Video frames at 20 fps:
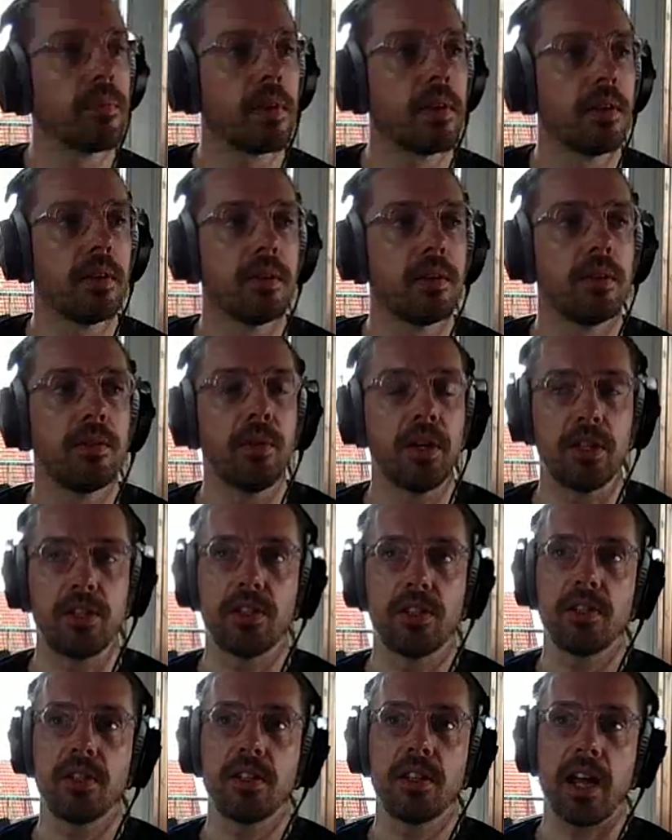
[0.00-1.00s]
which
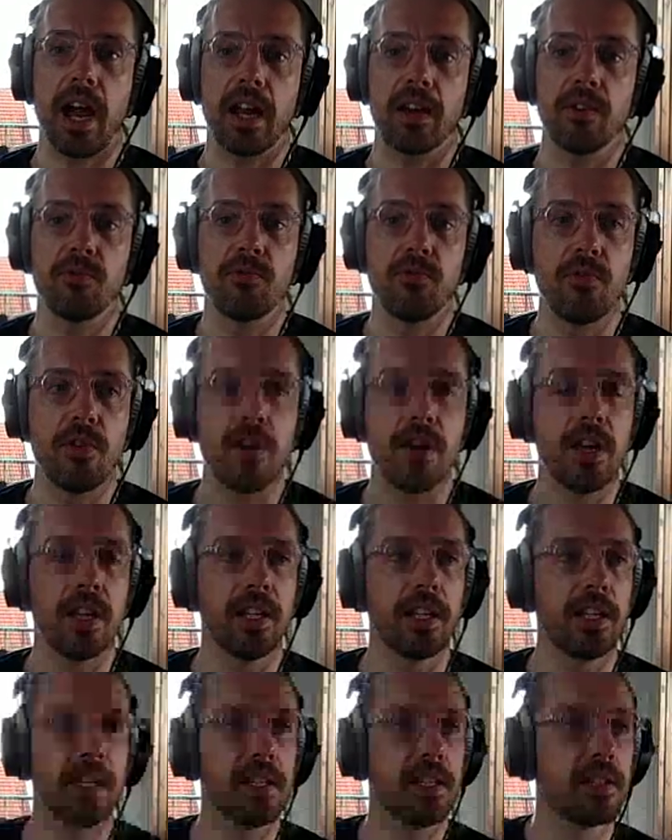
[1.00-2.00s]
can
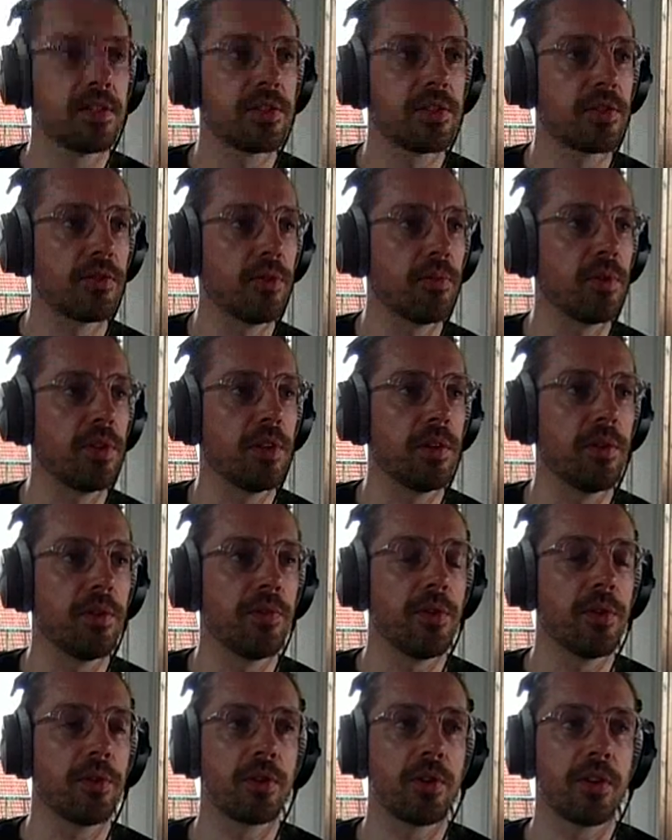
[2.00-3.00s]
really screw with you if
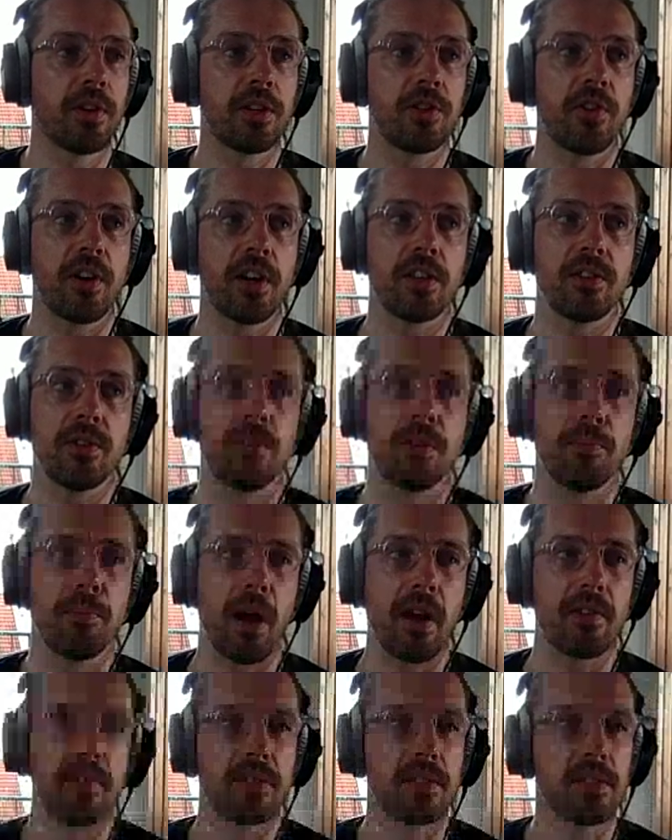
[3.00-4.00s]
you're kind of trying to do
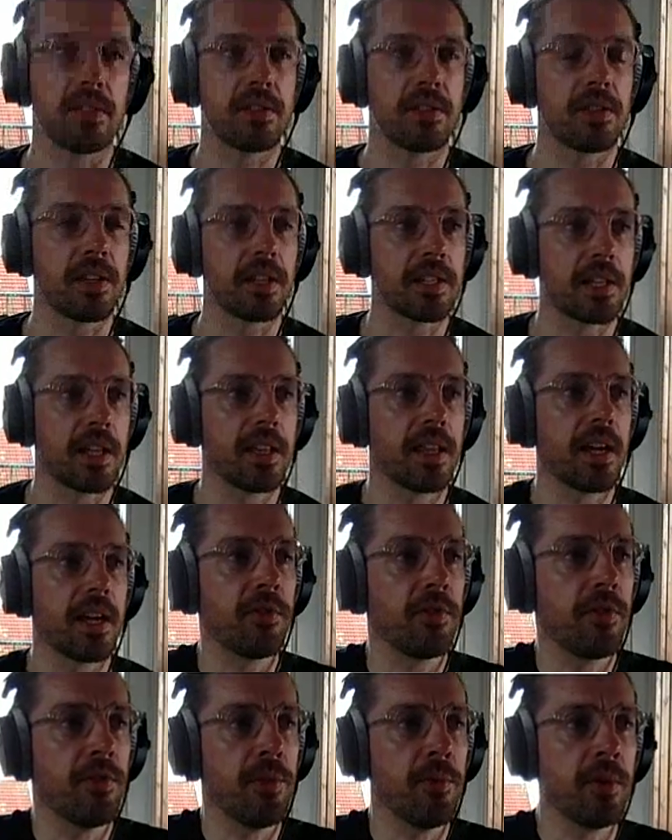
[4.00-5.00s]
comparisons and things like that, or
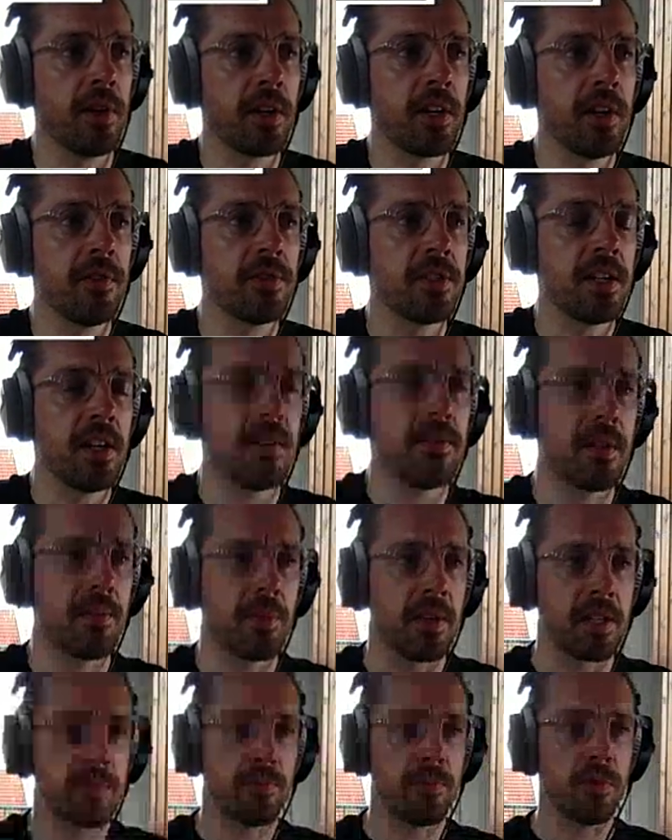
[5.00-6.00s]
if you want to kind of see if
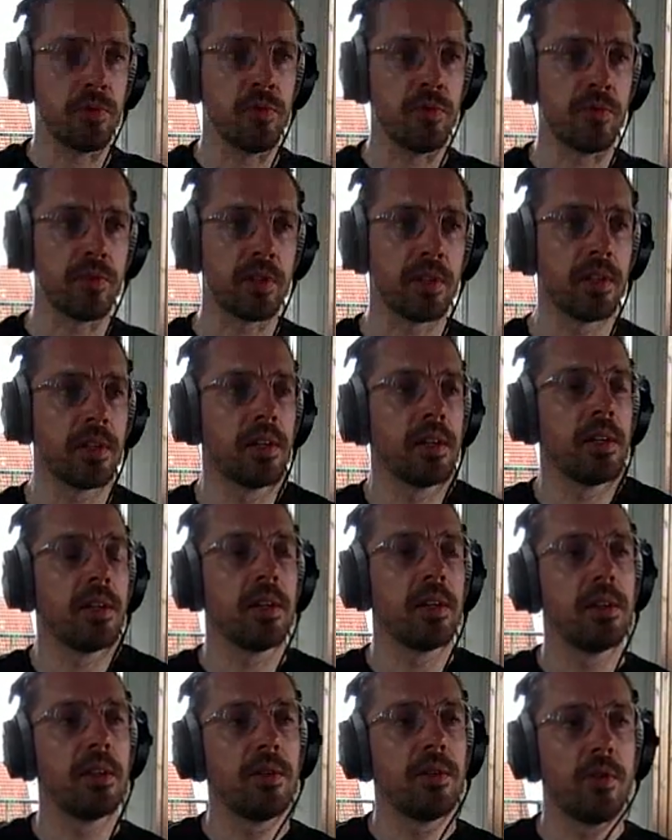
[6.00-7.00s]
something's moved
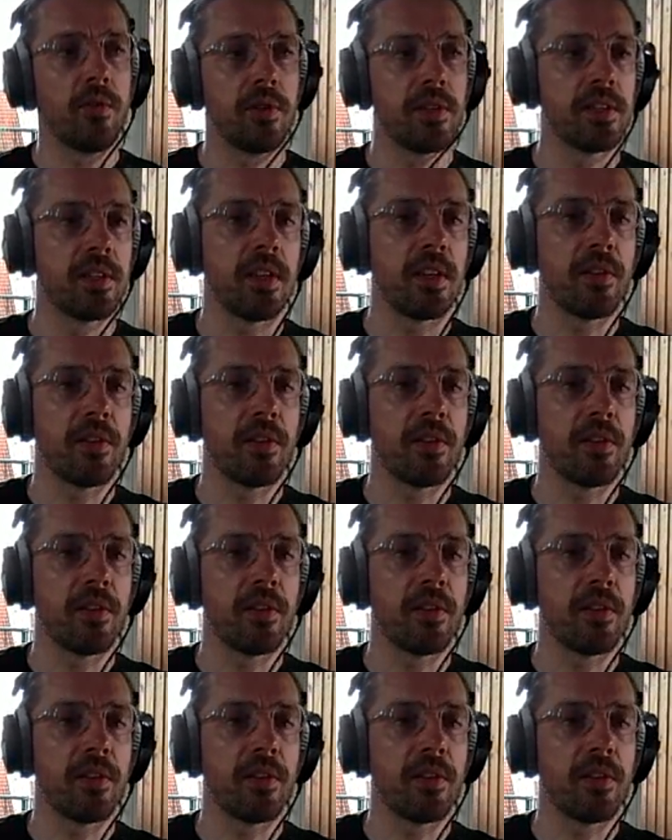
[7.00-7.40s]
or is a different